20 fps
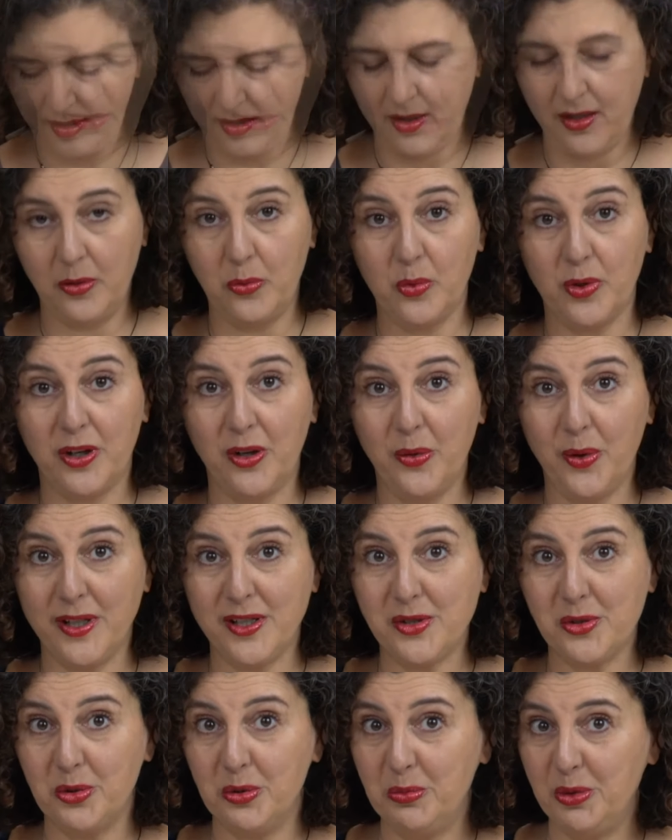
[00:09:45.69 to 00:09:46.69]
And we're going
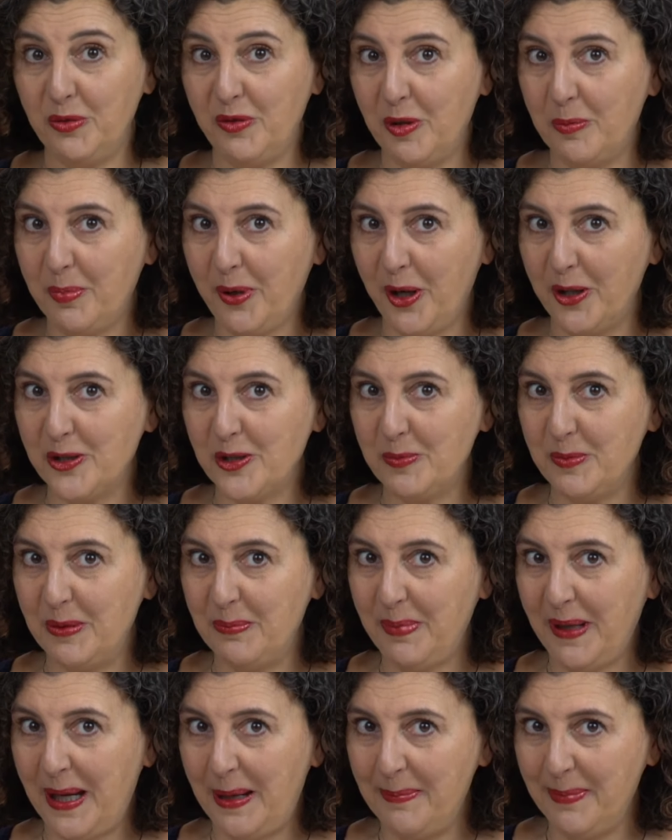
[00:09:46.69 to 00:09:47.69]
to remove the parchment
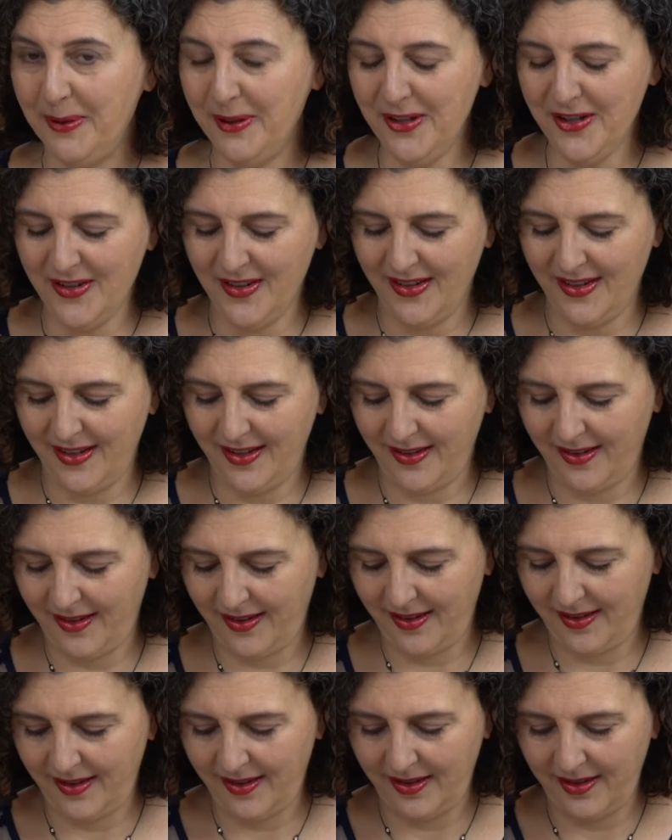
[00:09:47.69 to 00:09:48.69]
paper
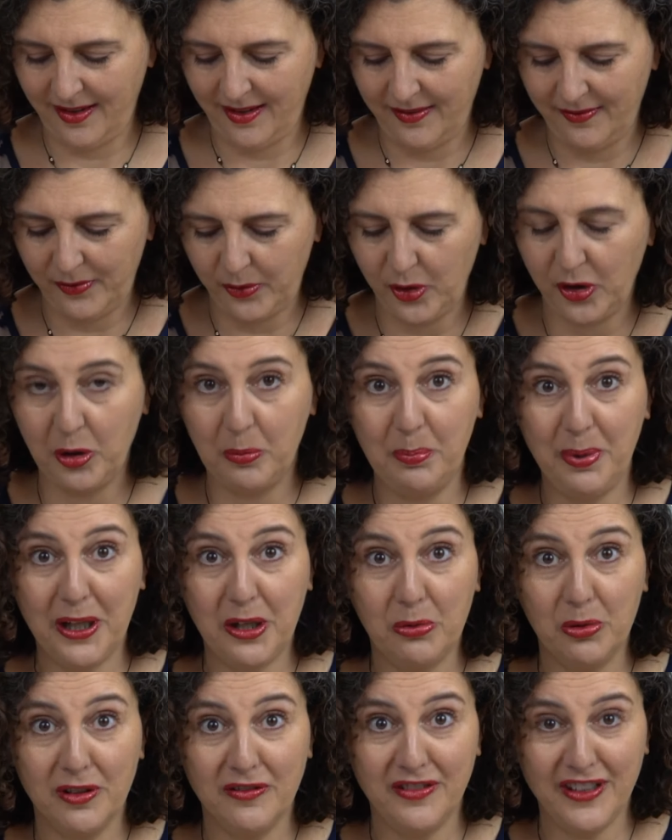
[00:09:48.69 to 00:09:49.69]
for the big
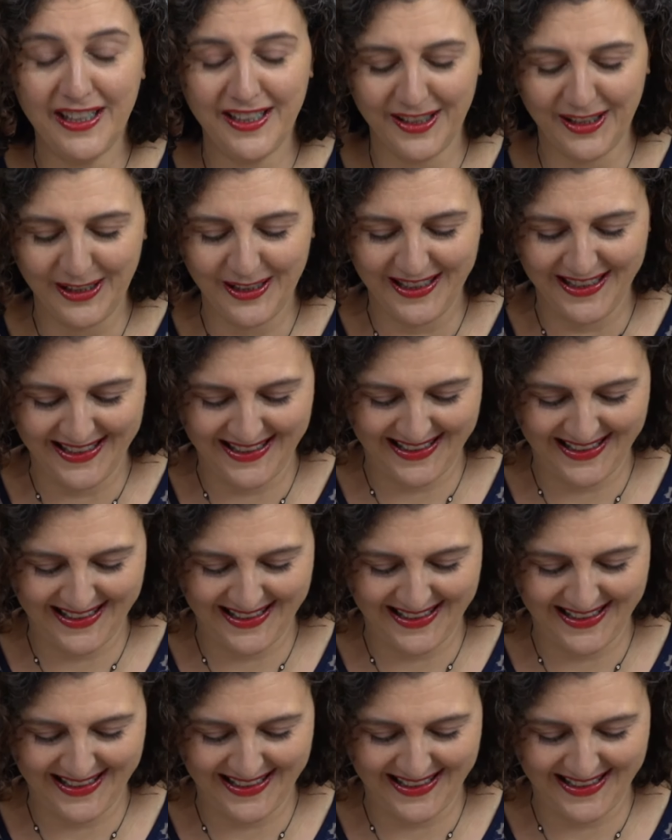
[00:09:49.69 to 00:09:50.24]
reveal.